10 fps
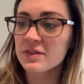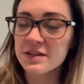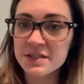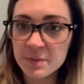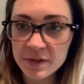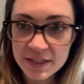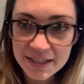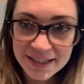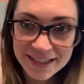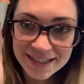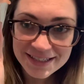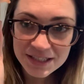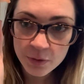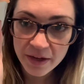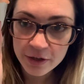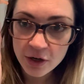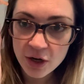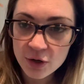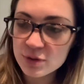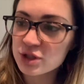this one is Quaker
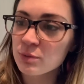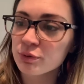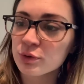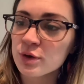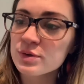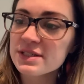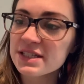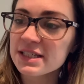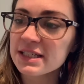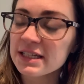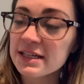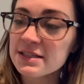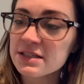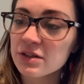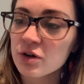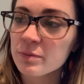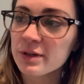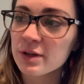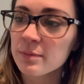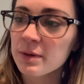Oats protein, instant
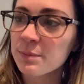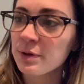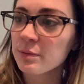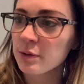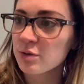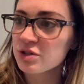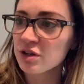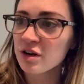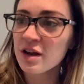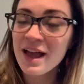oatmeal, maple and brown sugar,